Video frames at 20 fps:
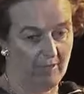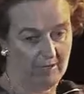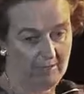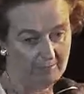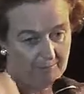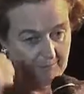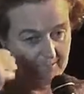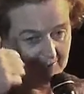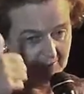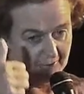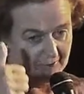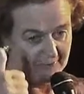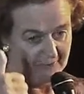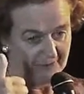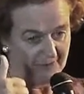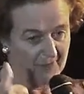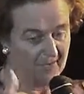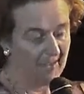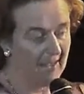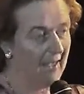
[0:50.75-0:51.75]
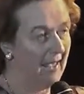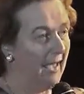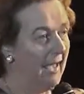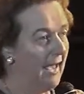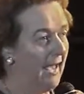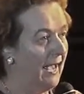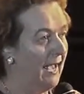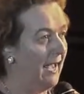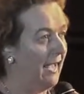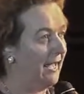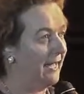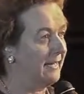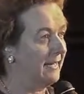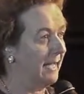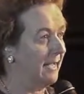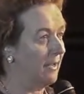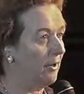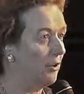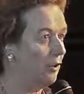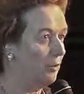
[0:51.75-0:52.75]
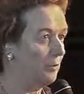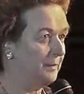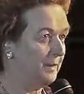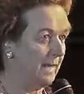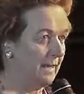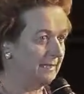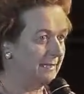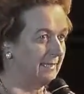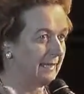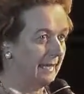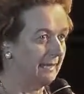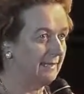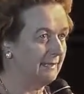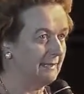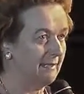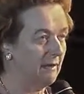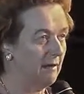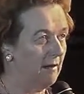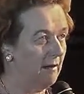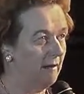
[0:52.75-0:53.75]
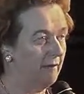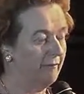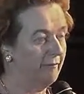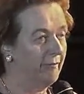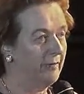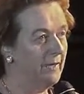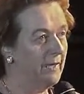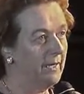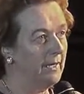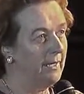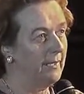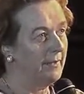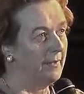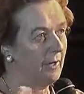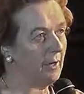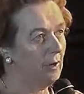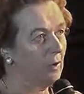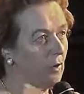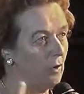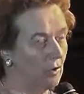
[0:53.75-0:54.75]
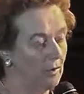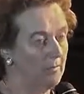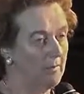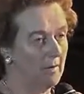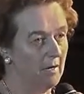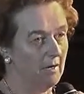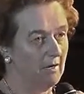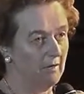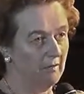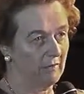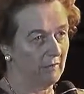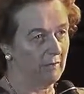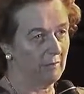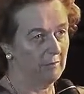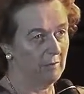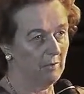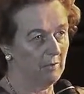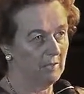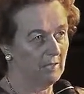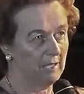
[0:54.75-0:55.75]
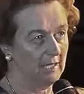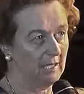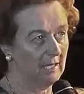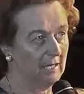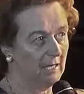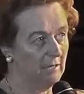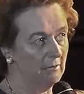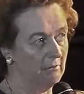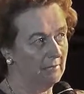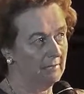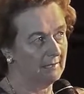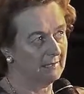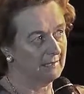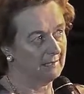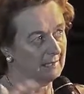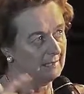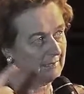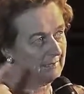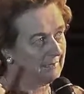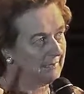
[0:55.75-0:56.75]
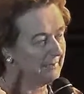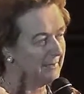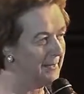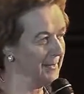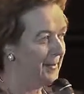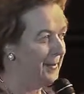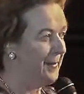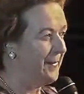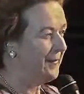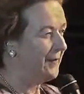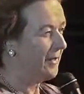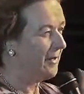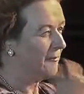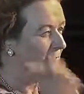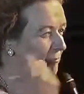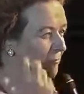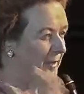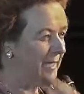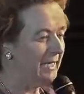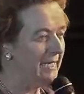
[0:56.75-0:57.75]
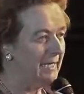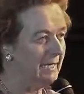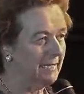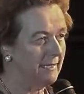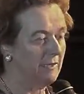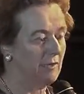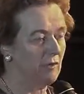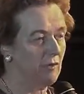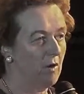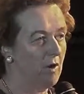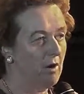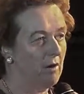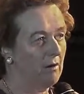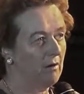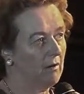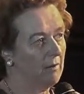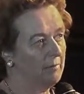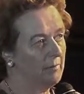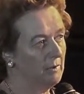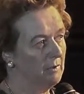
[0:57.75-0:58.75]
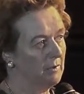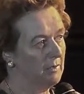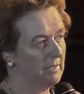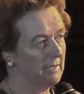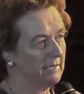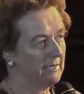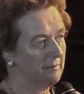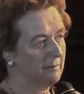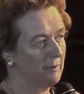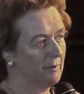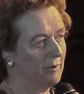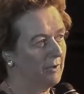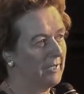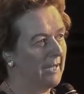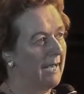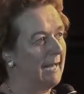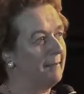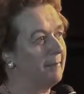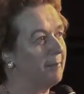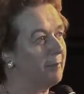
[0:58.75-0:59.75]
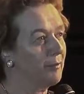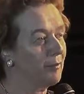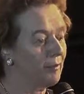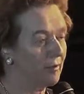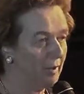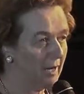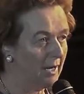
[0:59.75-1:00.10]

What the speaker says: other a lot better, and I hope that sense of the hallmark of the community here is this really strong community spirit and